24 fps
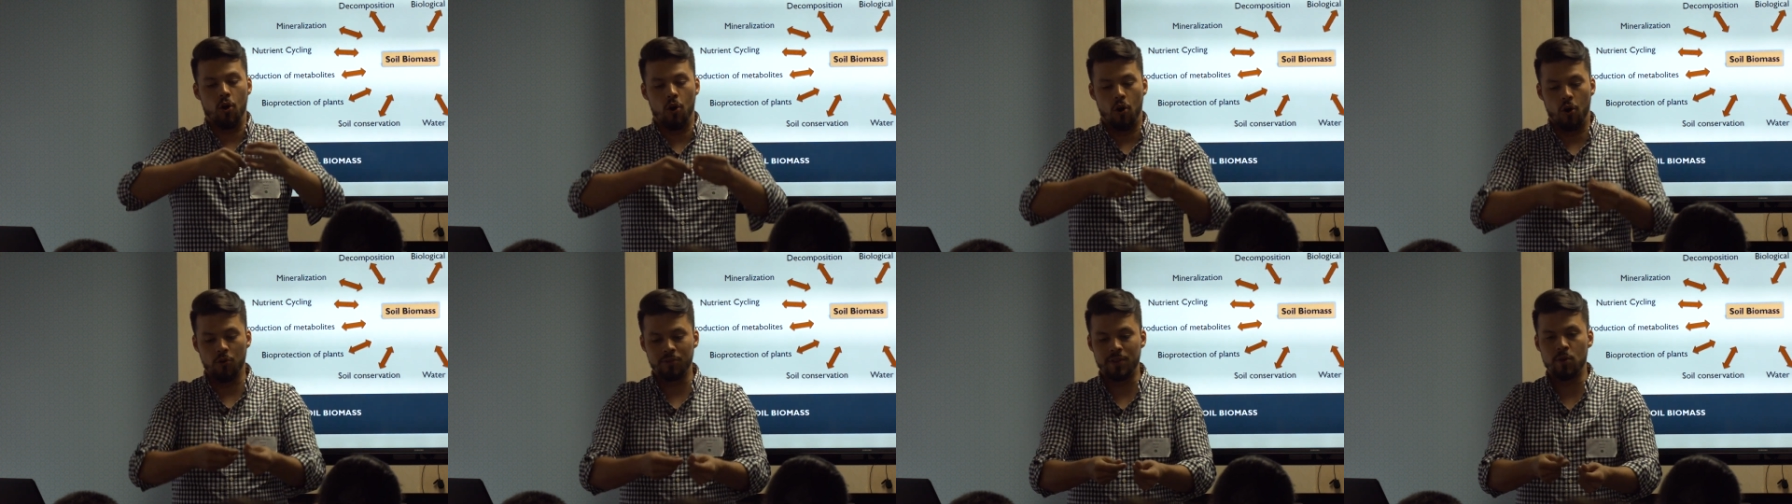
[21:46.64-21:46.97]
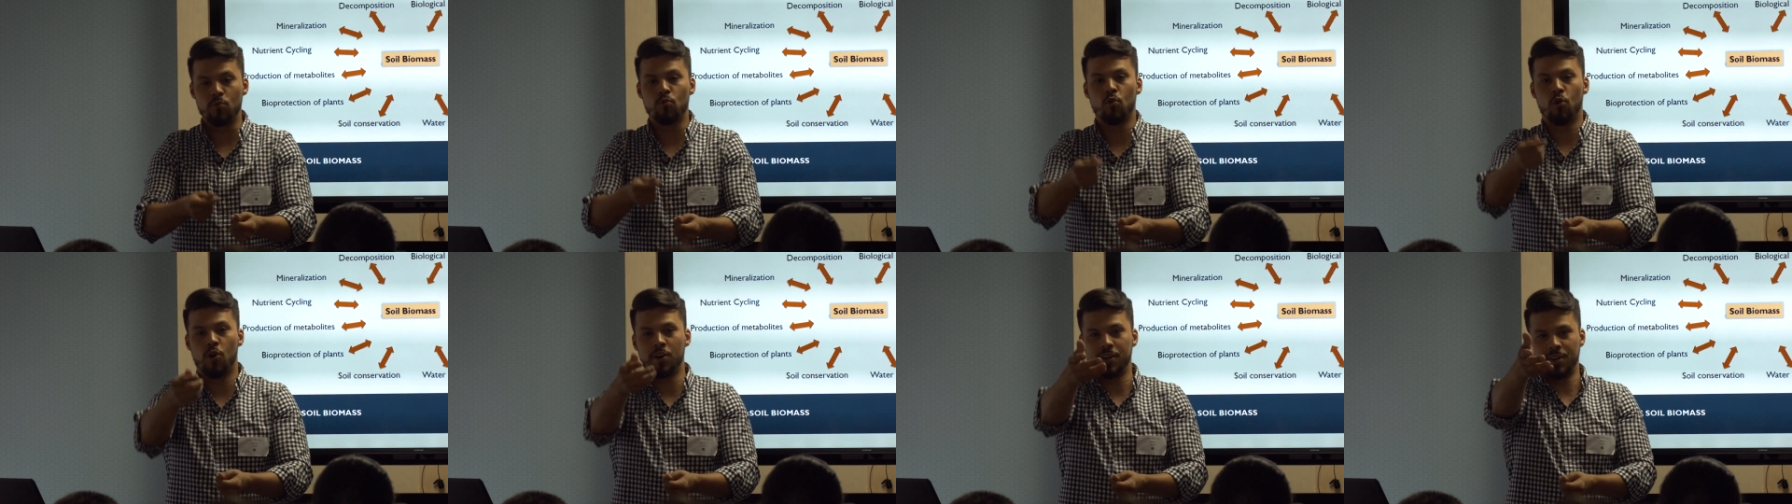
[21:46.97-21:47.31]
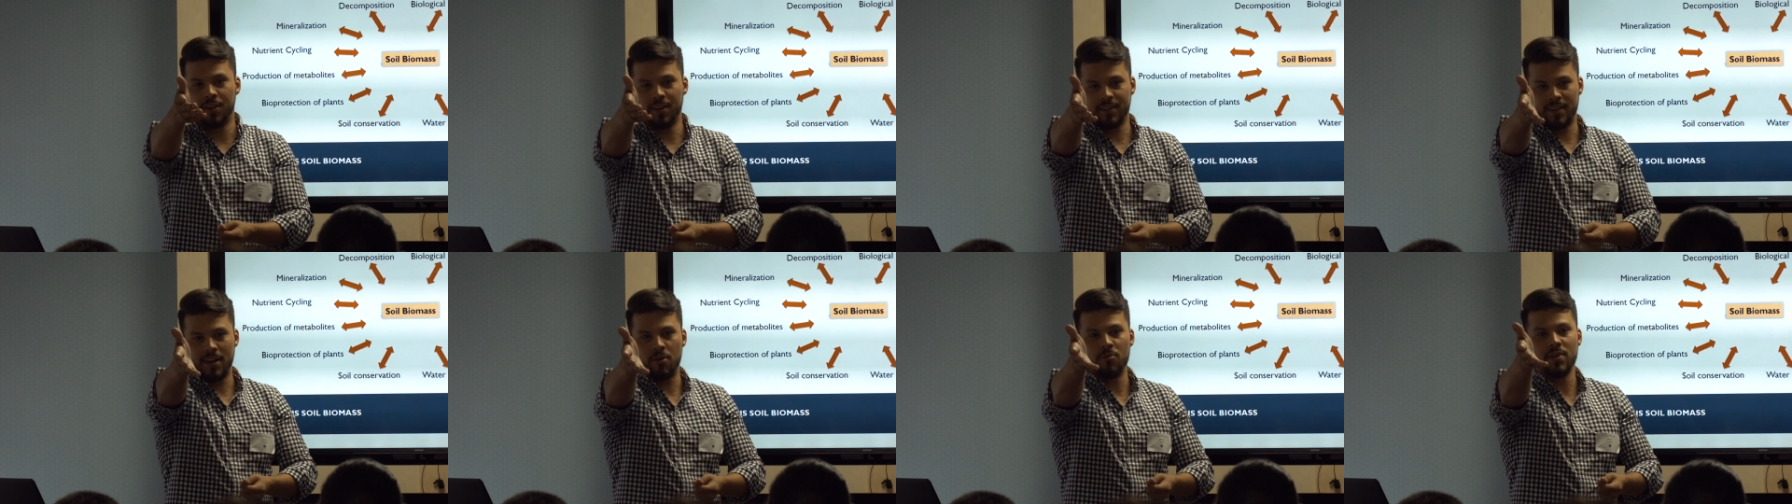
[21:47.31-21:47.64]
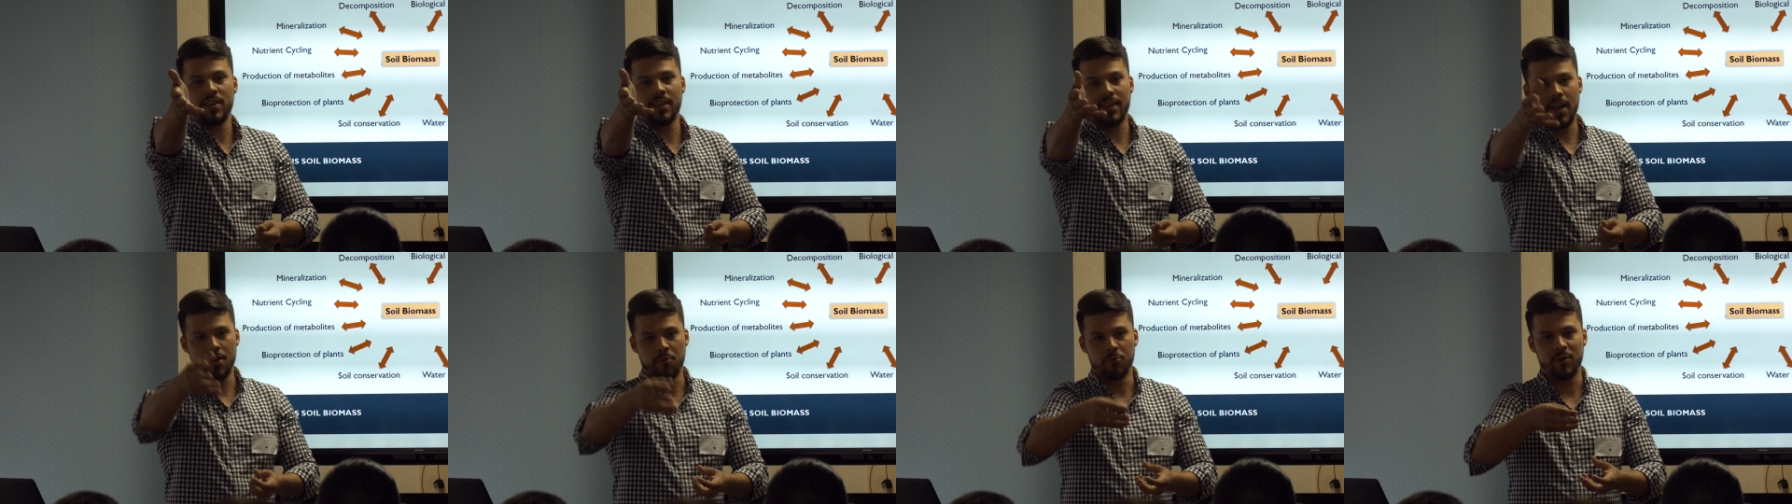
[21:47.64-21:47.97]
all the water that
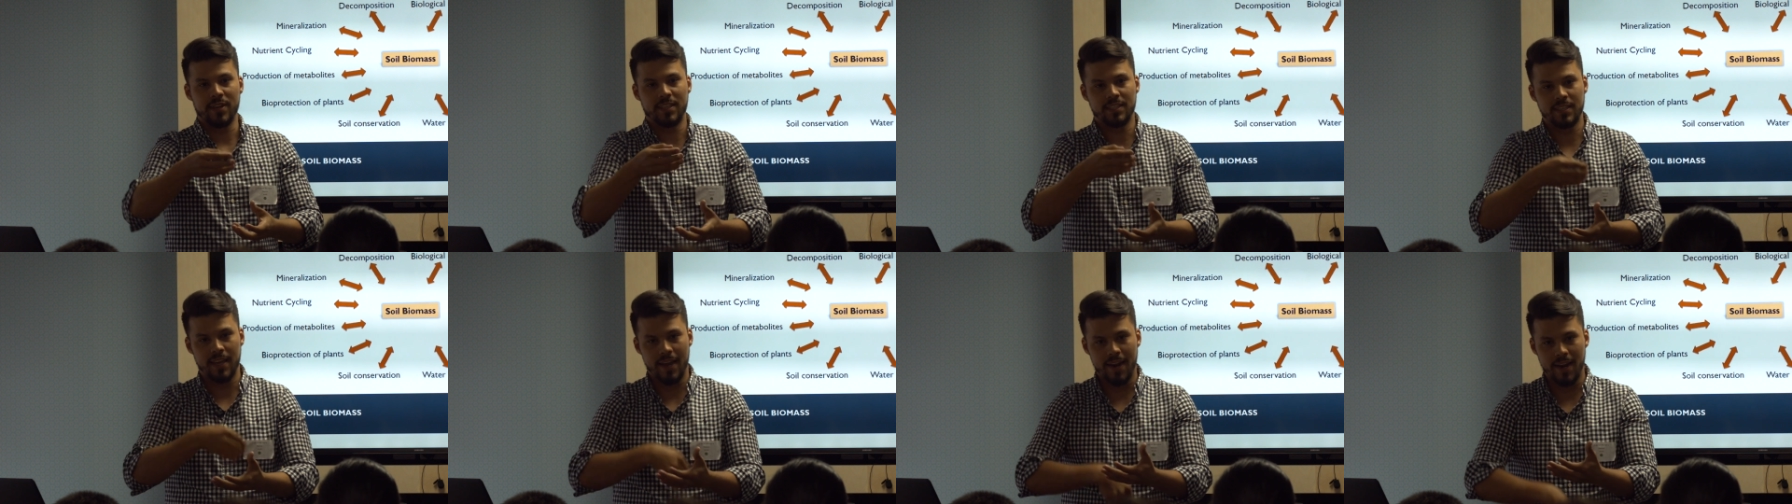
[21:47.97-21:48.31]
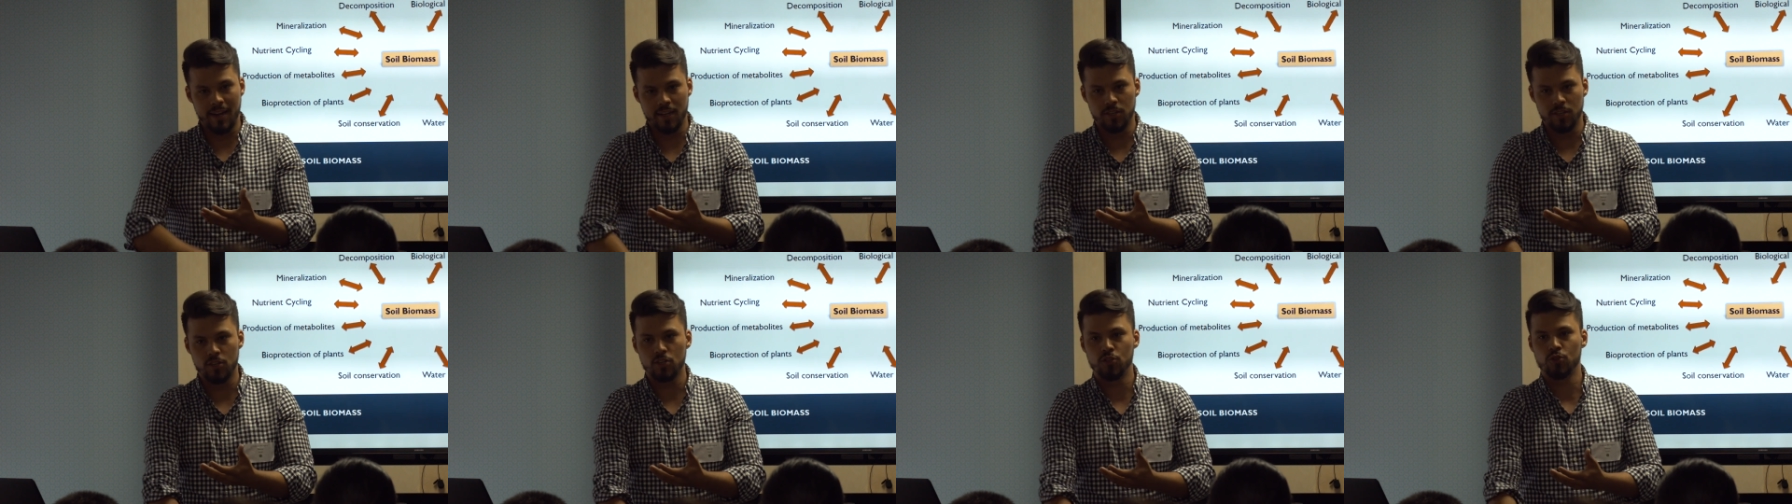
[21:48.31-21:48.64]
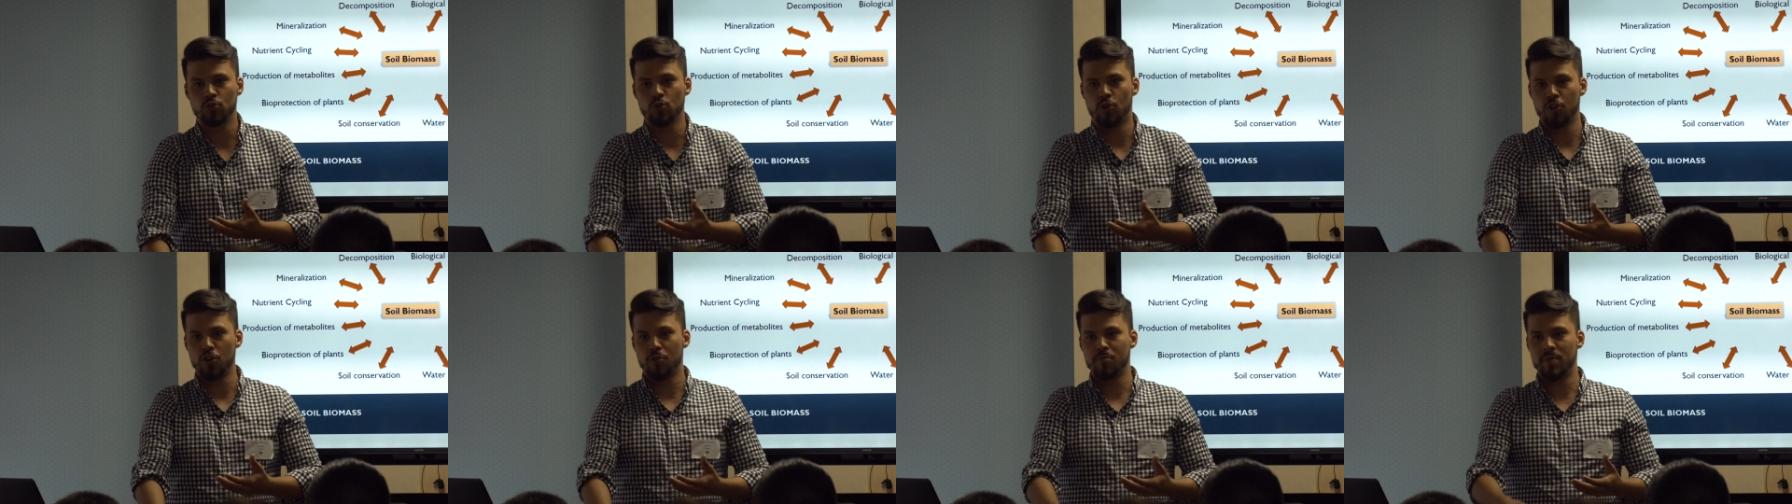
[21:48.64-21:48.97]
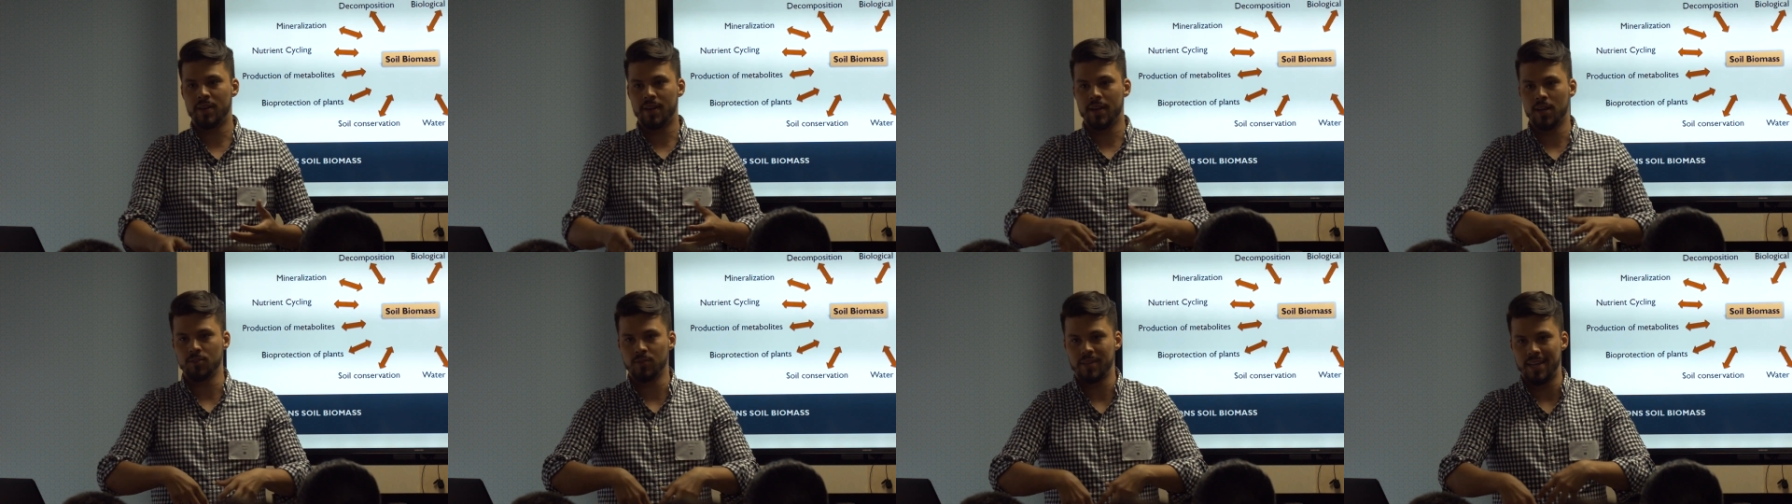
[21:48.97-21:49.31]
we can retain the soil
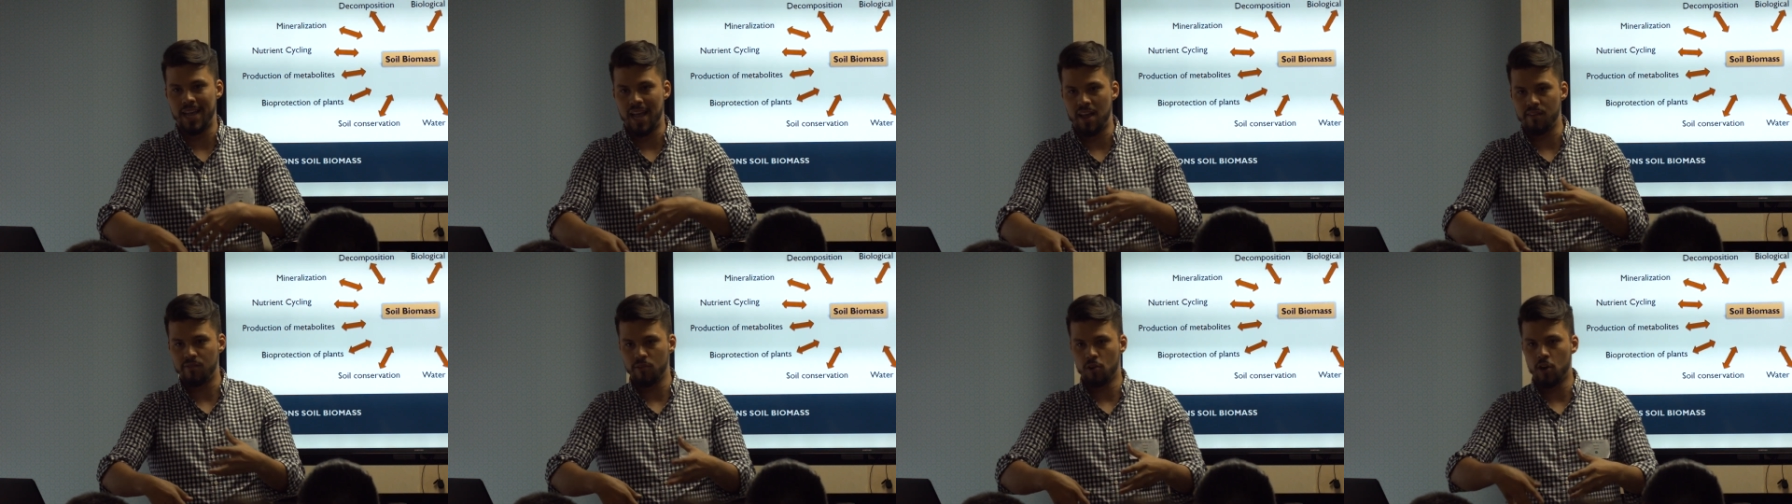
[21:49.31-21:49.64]
because we have